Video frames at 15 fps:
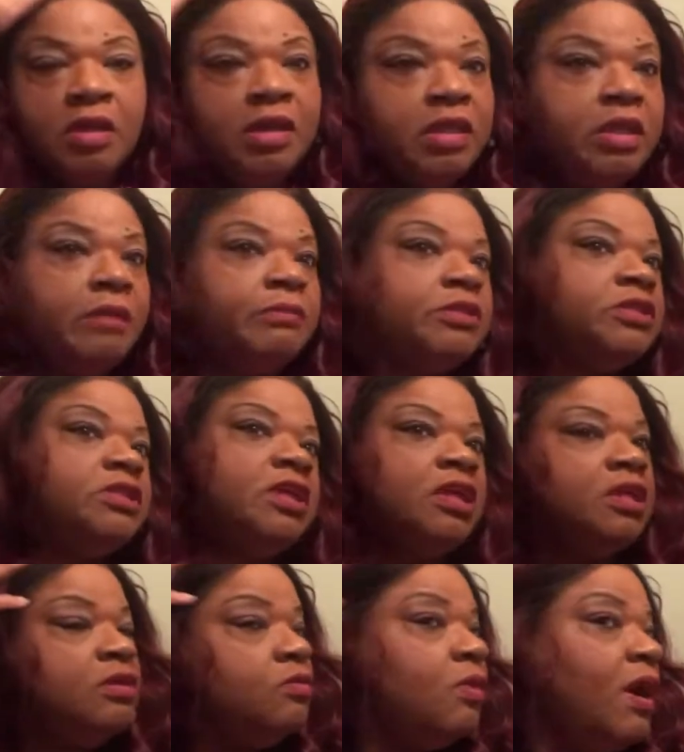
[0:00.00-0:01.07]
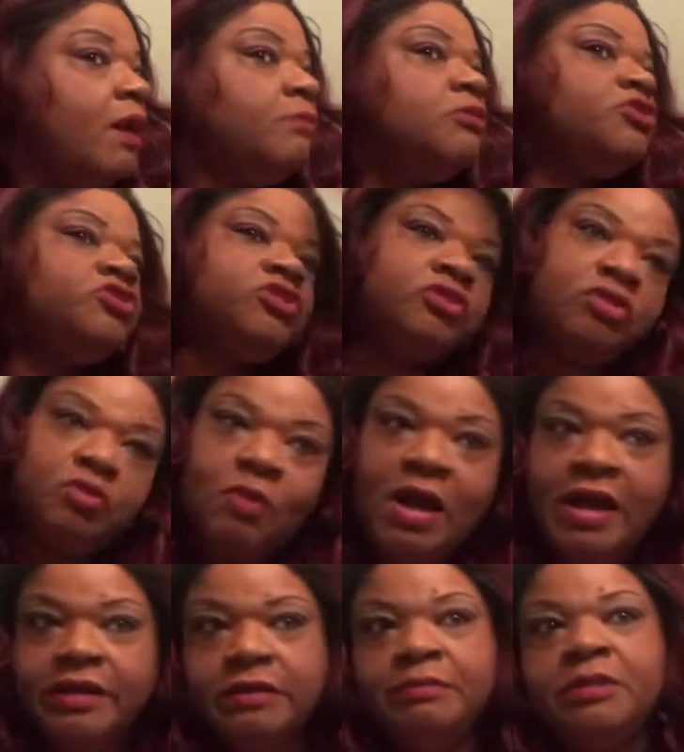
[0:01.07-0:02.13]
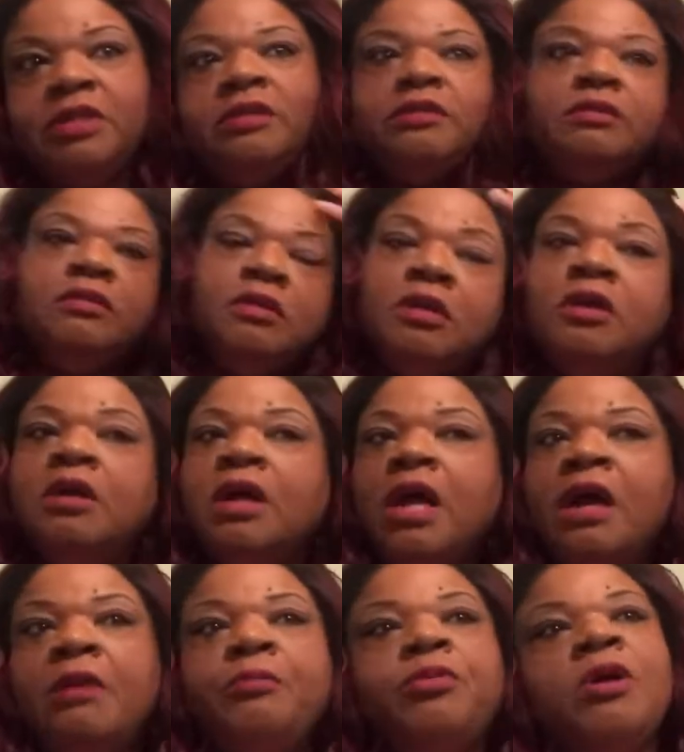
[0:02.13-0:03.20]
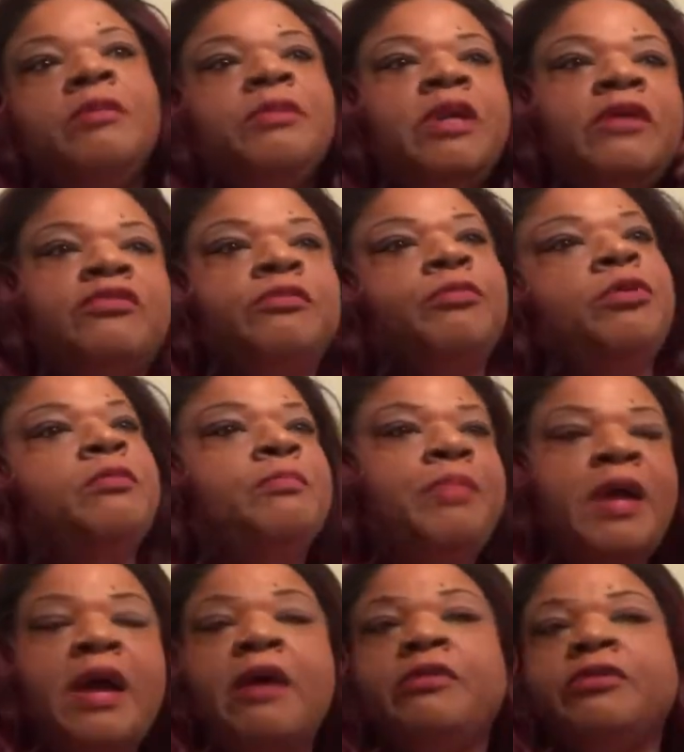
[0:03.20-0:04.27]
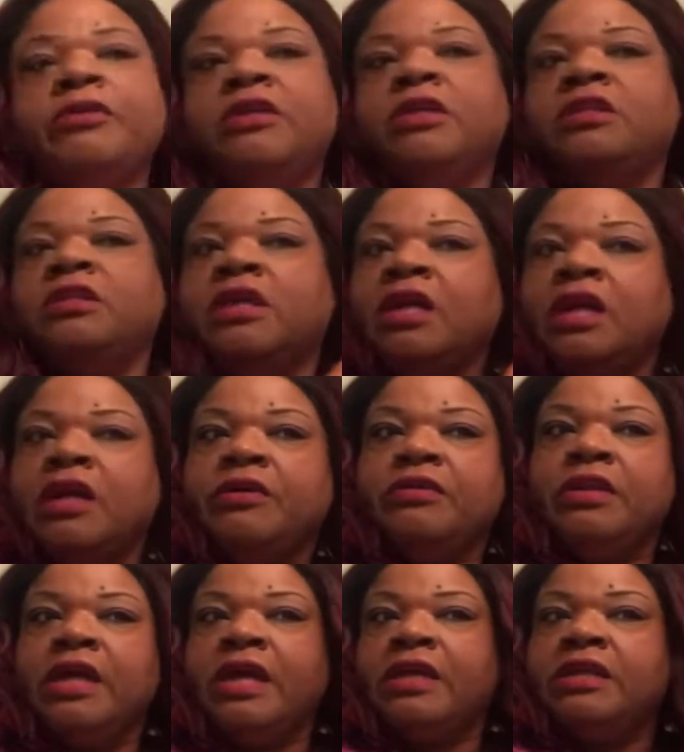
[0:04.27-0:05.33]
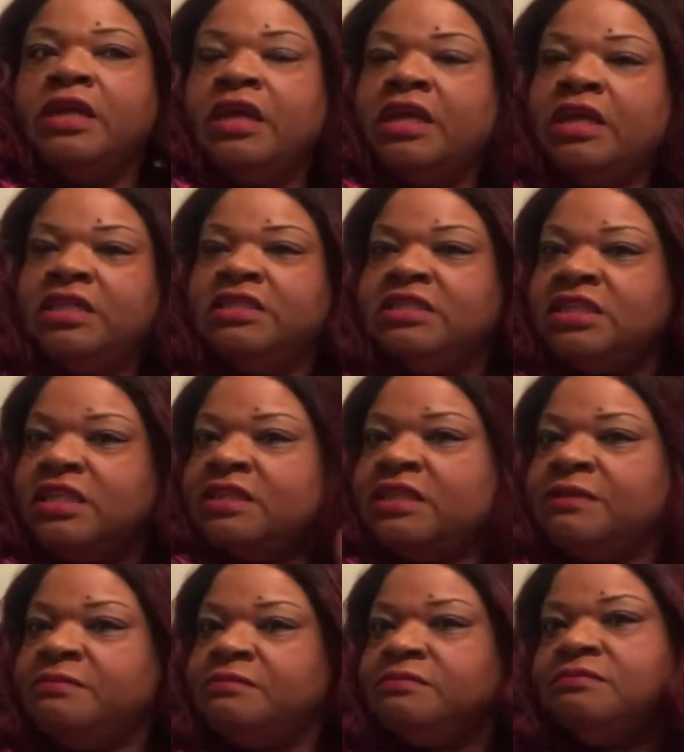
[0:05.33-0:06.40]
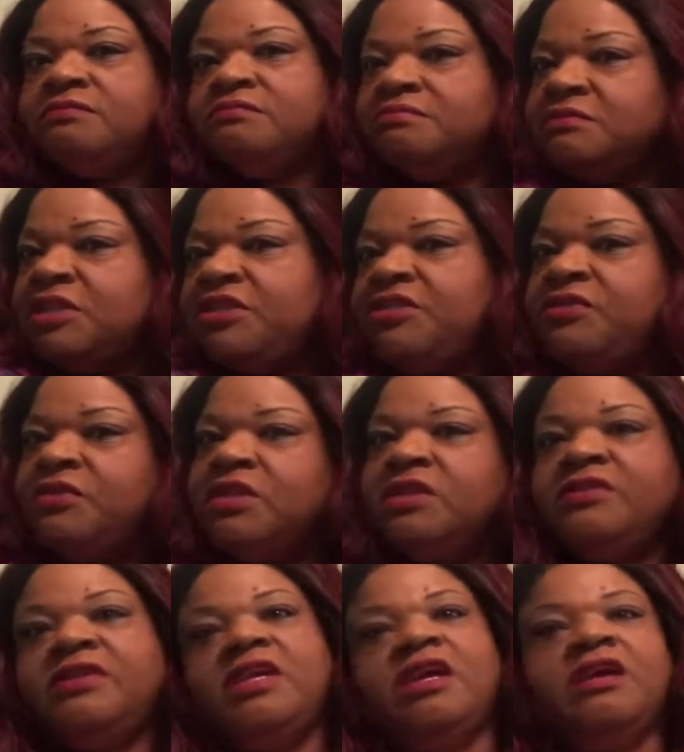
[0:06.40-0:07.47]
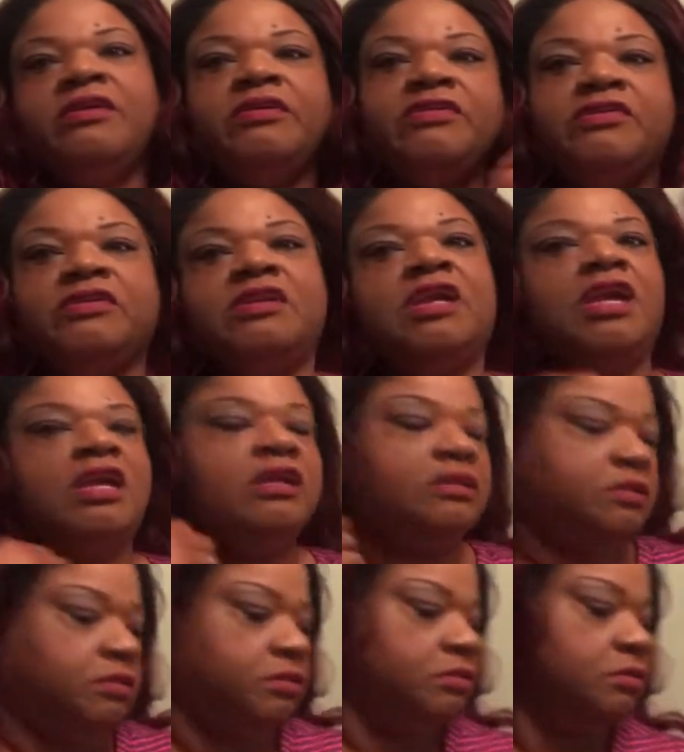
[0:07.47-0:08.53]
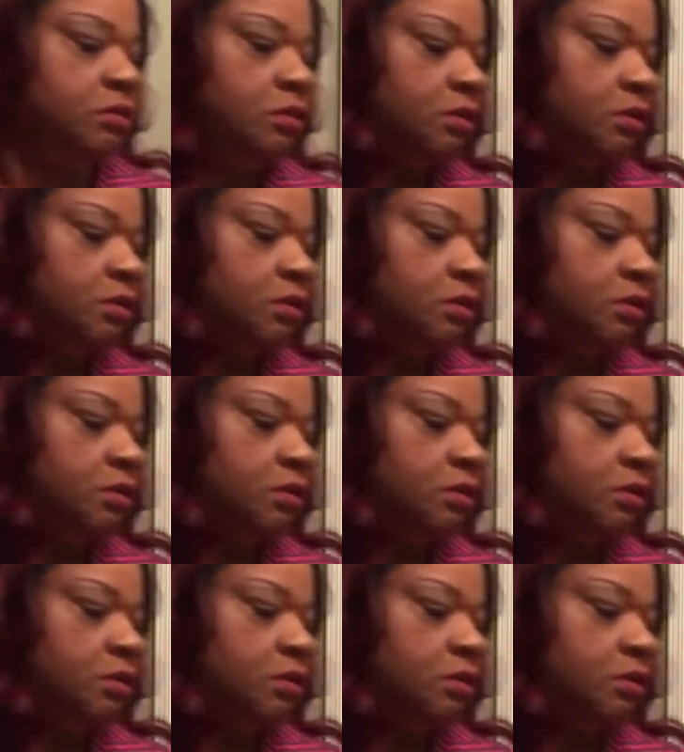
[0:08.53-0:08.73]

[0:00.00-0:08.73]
And I'm gonna tell you why. I'm gonna show you why in a minute. I'll probably have to put powder in the hairline. And see, as I'm messing with this hair, it's tangling.